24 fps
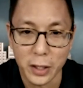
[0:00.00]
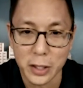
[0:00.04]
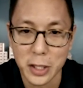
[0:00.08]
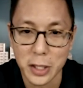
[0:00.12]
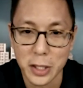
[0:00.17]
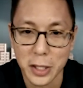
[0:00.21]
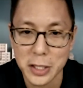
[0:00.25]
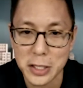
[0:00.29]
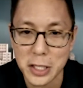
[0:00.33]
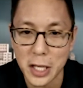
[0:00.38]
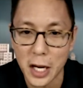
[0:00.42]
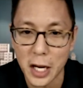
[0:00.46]

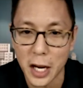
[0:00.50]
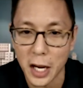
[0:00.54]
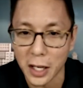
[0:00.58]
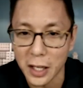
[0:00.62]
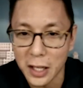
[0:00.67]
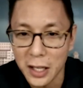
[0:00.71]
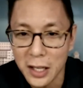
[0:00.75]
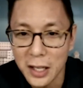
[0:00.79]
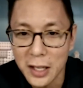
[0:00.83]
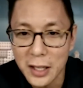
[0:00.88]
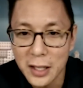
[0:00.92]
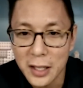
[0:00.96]
John J.,
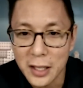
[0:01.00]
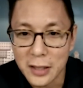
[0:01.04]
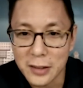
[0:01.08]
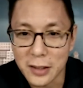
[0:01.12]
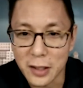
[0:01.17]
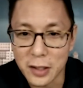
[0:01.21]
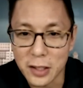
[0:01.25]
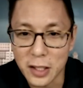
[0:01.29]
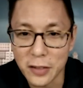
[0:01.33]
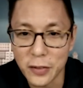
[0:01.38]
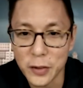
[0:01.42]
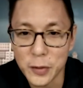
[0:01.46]
is there
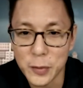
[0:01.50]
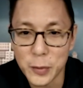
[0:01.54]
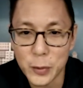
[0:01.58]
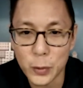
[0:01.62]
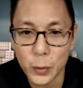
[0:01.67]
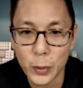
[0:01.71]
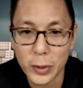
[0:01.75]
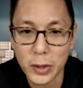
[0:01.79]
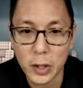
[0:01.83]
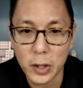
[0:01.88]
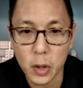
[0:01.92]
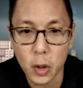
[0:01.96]
a difference
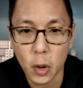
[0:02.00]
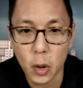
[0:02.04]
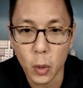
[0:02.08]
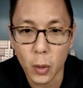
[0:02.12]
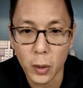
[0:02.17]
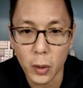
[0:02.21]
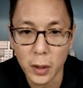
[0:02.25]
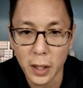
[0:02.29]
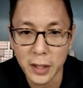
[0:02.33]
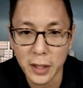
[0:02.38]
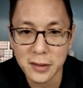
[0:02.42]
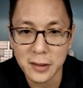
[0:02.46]
with the core
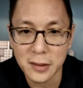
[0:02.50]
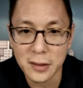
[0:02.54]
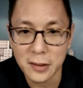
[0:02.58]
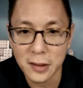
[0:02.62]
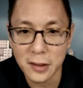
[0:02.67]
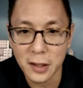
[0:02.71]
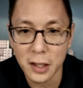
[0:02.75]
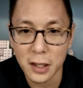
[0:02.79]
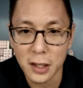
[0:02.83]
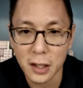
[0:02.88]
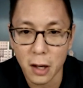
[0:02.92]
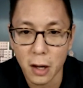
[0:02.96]

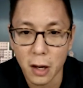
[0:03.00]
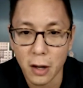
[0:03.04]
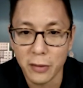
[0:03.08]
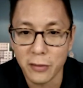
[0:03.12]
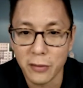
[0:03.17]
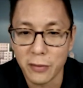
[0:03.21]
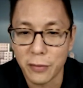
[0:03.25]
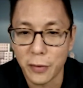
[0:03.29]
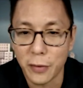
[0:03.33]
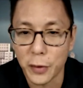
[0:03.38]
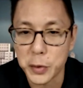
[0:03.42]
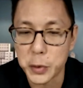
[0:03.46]
licensing on
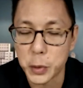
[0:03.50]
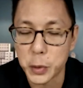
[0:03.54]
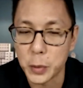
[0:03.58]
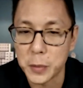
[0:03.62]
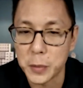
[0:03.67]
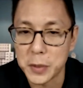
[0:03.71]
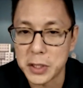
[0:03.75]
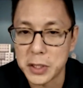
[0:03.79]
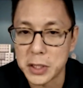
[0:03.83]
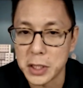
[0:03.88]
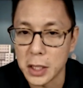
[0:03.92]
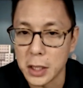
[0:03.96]
virtual
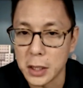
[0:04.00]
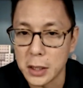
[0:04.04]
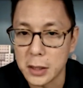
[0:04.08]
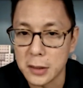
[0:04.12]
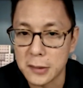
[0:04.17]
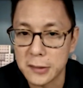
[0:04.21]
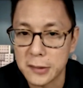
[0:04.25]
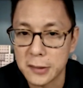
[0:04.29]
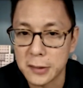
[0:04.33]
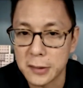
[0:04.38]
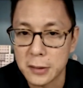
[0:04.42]
machines?